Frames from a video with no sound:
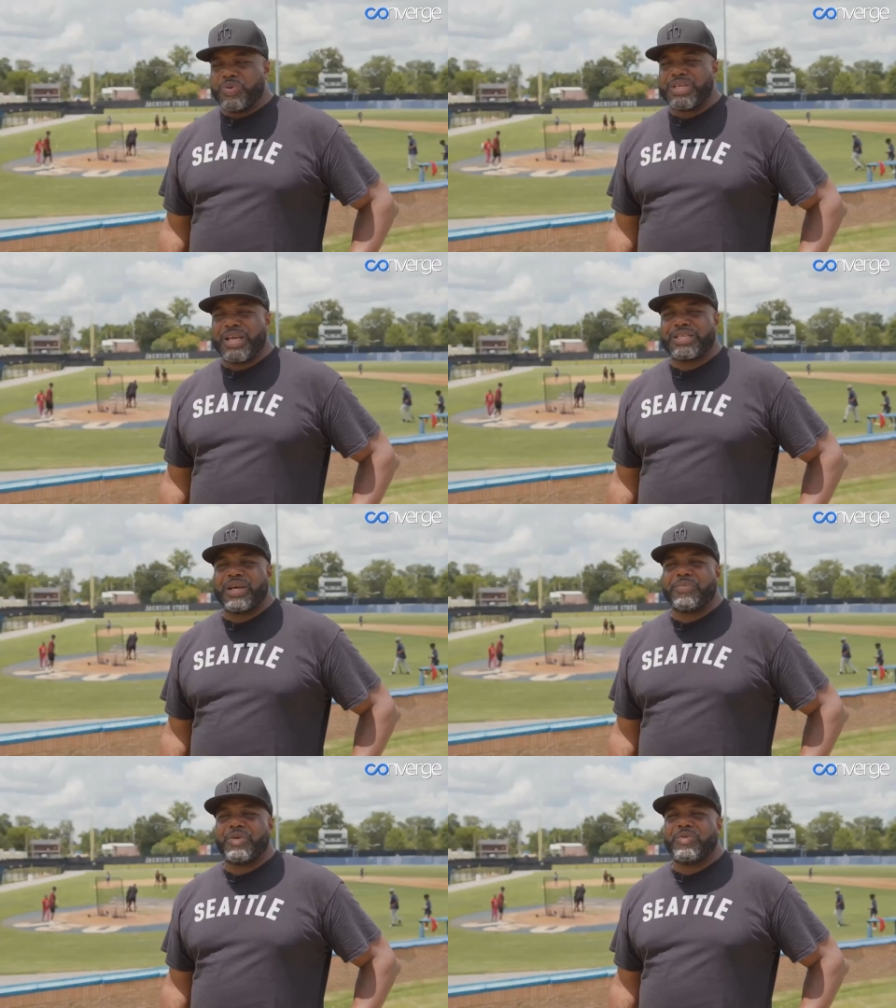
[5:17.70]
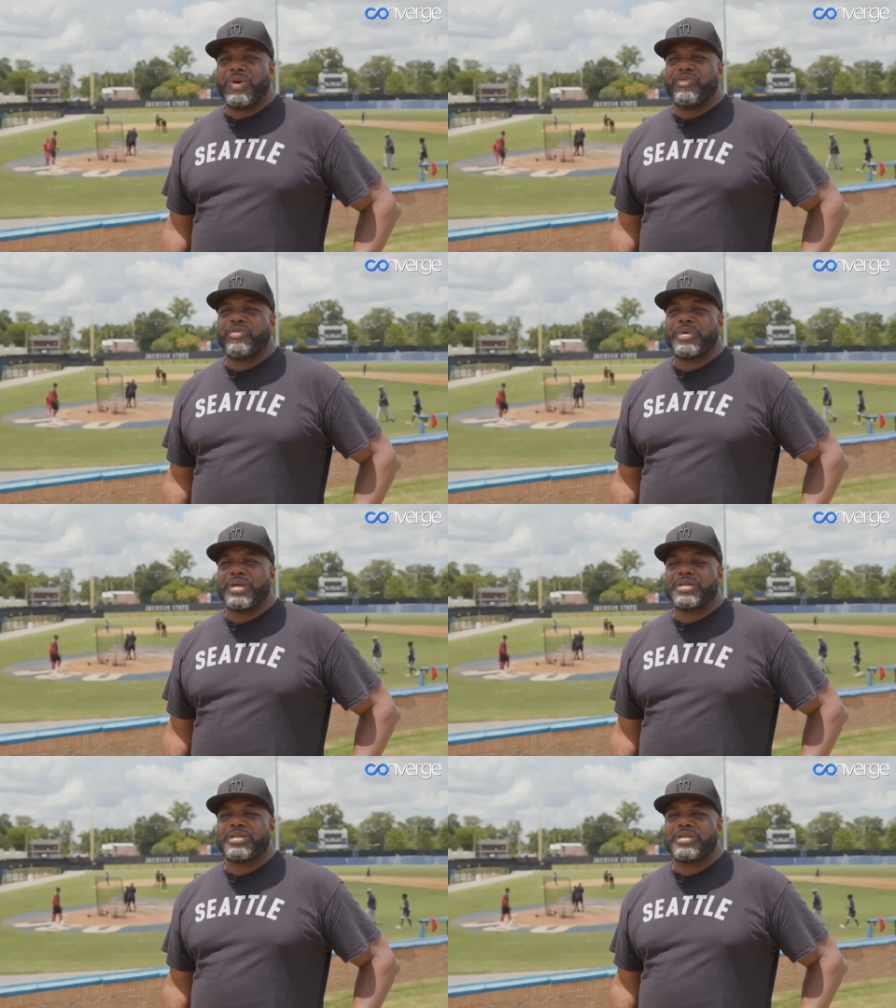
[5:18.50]
will take something away from
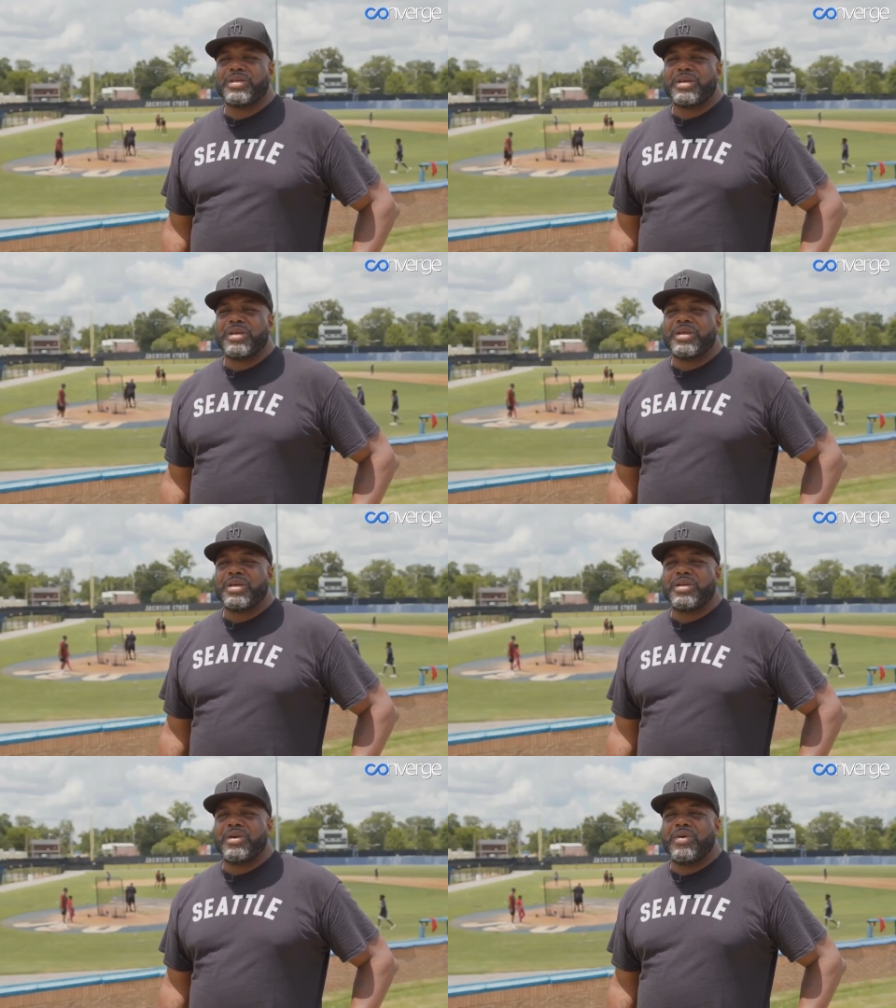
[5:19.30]
this, you